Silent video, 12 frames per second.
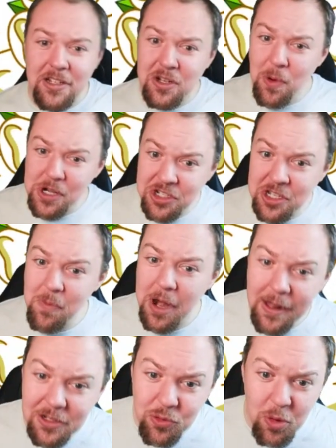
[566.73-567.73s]
To which someone
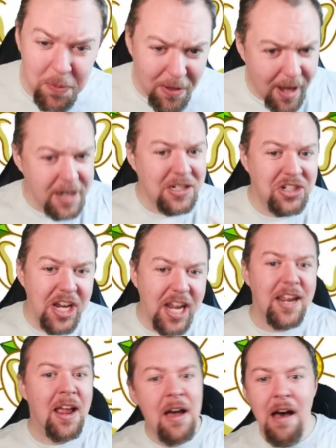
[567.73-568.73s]
else replied,
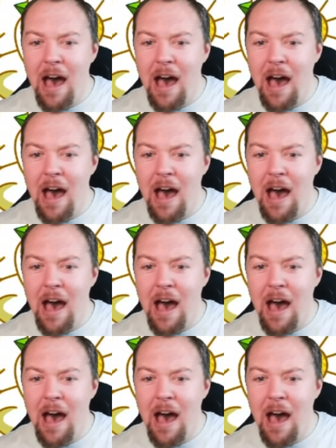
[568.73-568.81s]
gee,